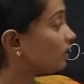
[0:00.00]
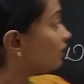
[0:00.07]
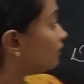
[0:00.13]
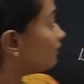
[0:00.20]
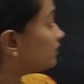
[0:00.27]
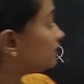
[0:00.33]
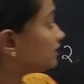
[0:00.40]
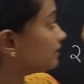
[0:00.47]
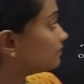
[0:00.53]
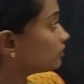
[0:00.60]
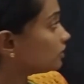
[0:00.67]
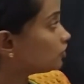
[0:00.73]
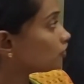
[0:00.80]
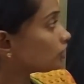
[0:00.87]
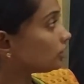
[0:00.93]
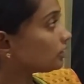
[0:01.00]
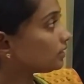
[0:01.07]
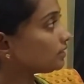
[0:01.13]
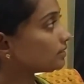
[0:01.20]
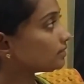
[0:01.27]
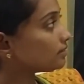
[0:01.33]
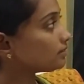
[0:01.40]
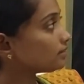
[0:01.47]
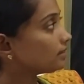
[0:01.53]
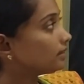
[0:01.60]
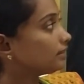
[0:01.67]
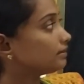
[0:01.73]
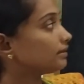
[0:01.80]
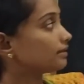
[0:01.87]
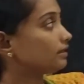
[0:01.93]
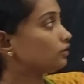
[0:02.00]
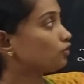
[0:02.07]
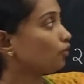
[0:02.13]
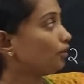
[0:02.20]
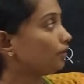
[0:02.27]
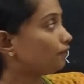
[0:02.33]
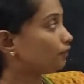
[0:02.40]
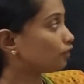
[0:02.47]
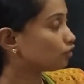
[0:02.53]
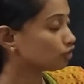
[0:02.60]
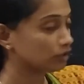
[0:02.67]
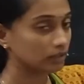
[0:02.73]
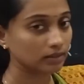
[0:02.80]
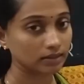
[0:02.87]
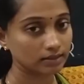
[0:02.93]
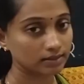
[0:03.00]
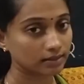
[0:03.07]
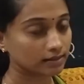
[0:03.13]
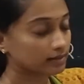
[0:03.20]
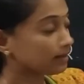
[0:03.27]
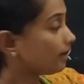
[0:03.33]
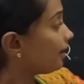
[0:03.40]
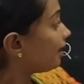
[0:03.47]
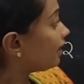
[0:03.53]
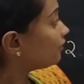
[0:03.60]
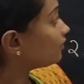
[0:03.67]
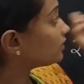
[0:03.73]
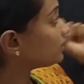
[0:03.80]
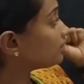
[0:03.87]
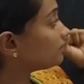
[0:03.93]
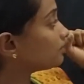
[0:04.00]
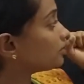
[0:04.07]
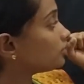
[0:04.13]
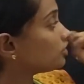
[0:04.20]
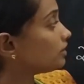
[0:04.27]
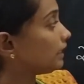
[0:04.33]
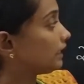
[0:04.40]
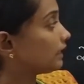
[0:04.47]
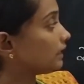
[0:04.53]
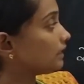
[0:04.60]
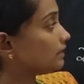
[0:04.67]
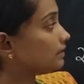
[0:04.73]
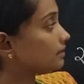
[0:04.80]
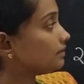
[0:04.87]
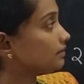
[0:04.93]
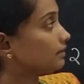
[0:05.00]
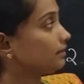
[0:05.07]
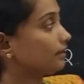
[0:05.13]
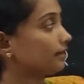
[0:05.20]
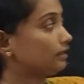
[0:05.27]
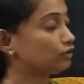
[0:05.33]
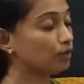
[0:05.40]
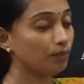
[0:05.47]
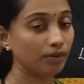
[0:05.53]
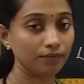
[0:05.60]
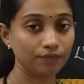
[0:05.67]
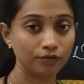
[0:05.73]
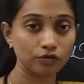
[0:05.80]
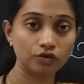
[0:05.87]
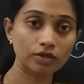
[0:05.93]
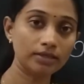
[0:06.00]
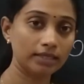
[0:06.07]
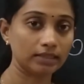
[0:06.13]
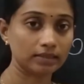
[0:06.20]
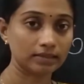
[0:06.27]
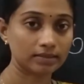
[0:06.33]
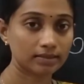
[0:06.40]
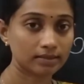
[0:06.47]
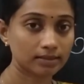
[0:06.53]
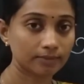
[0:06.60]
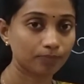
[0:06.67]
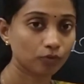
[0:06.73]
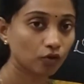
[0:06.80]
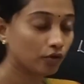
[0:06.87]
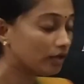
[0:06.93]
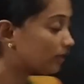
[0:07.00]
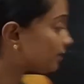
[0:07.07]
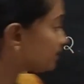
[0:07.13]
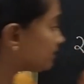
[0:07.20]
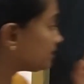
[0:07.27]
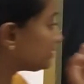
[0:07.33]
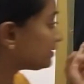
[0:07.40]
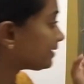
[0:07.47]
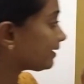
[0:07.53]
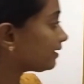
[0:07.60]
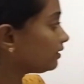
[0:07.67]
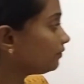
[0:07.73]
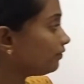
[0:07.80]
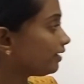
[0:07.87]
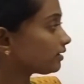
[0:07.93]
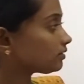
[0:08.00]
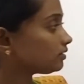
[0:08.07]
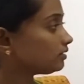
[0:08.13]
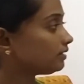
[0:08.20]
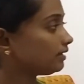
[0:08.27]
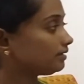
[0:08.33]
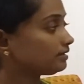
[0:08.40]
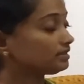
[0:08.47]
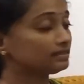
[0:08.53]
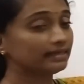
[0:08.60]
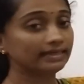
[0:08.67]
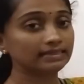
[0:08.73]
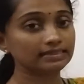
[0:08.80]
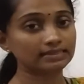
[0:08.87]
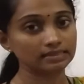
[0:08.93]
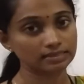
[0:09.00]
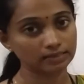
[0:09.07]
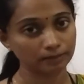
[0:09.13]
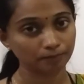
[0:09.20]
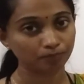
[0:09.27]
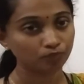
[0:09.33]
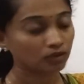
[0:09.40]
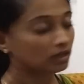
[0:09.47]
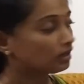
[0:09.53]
When the temperature increases, the rate of diffusion increases. And when the temperature decreases, the rate of diffusion decreases. We can see the second factor, that is density.